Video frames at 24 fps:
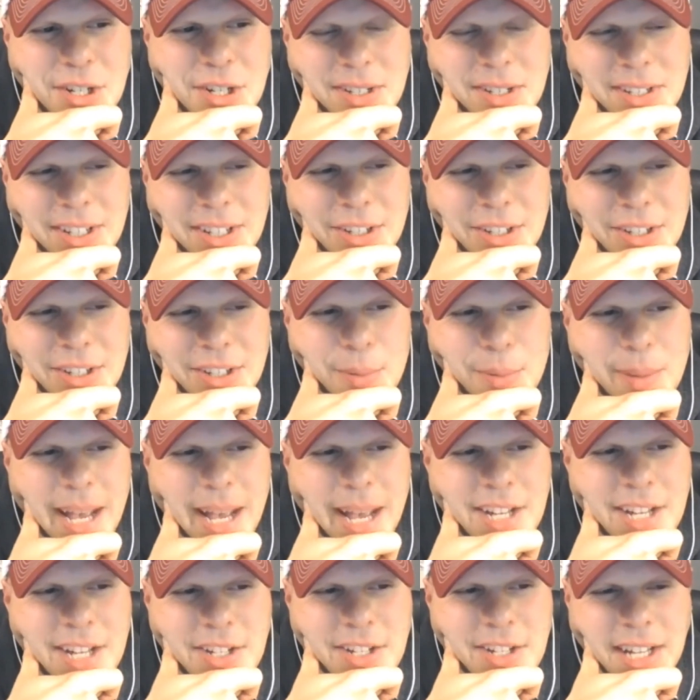Can you
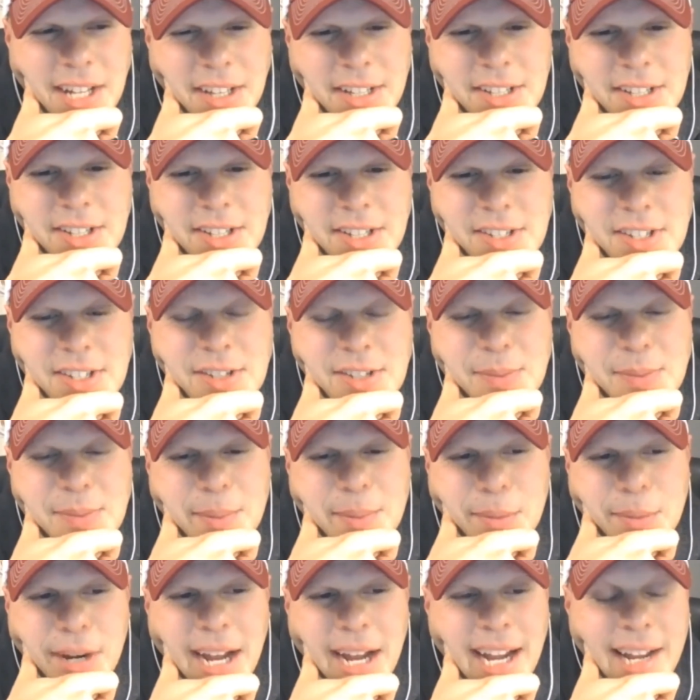imagine? Now, this is me,
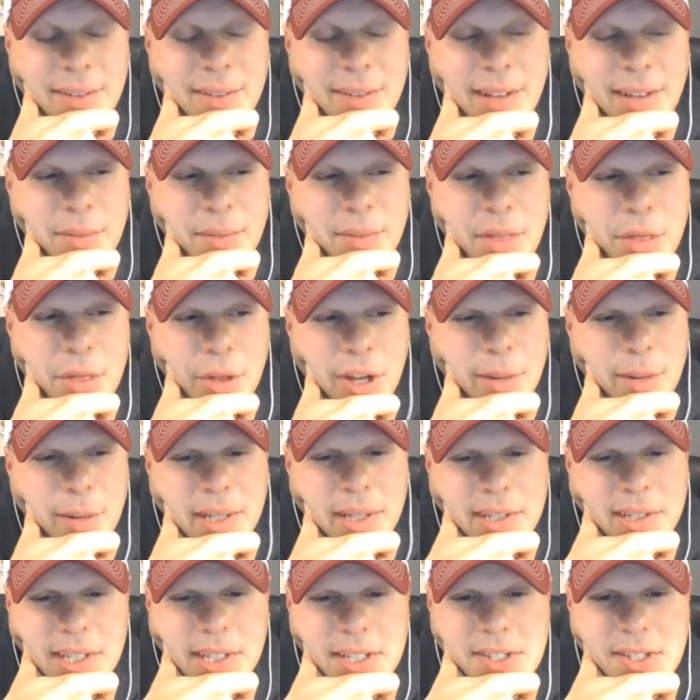Bray. I haven't thought
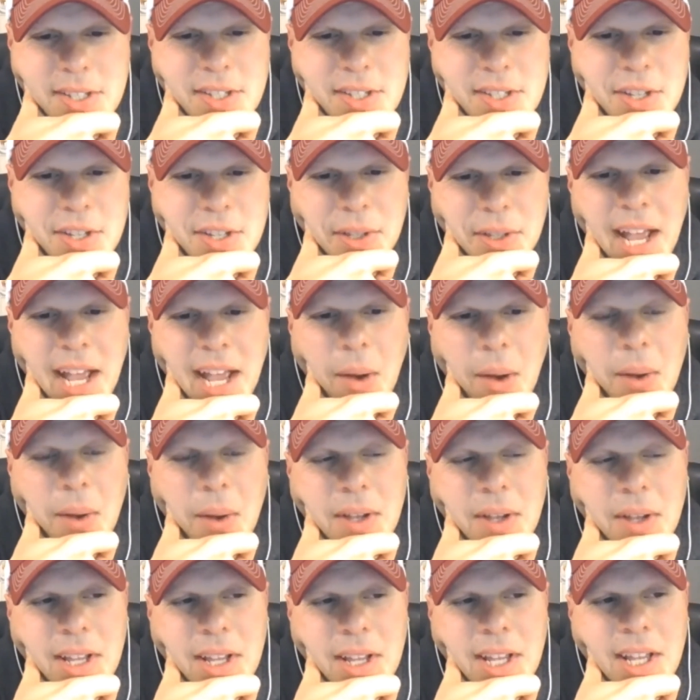about this until now.
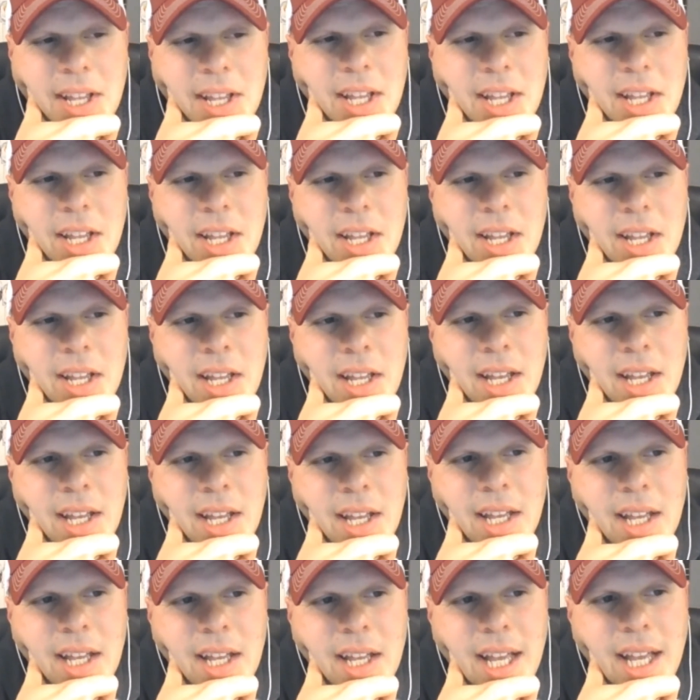
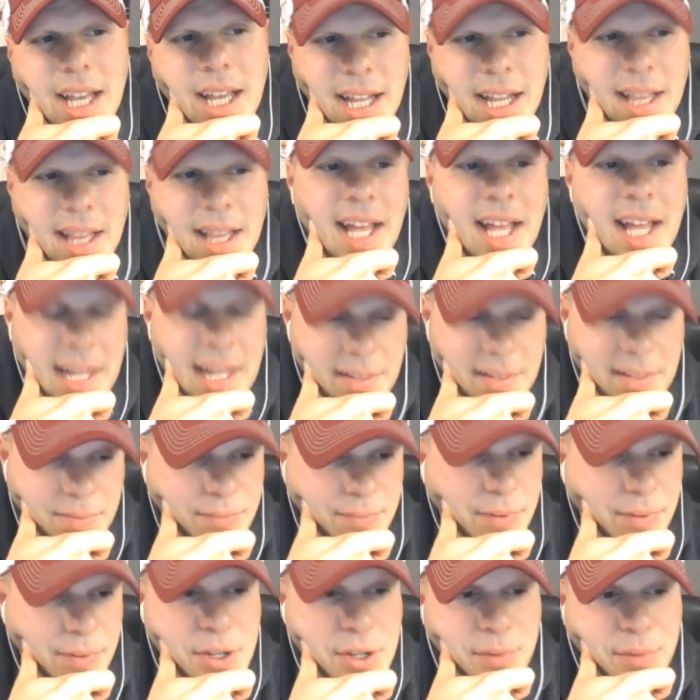And I
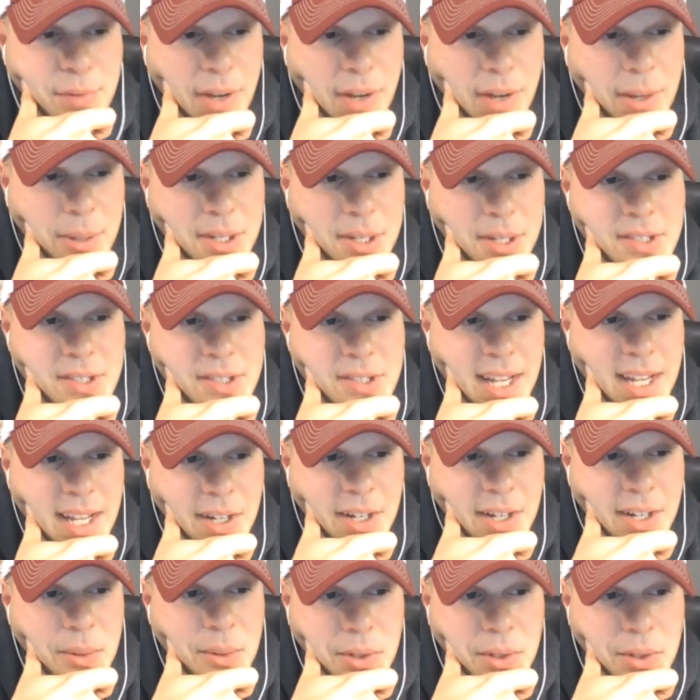first of all, I want to say,
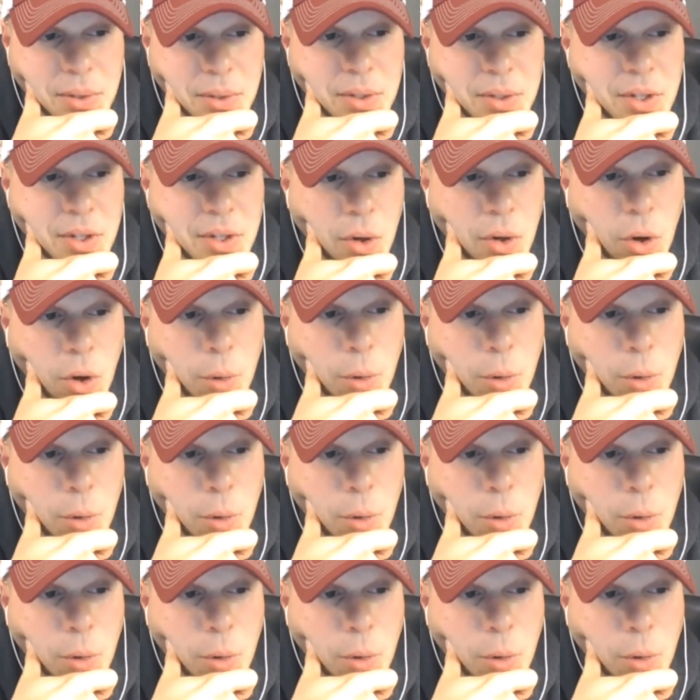your whole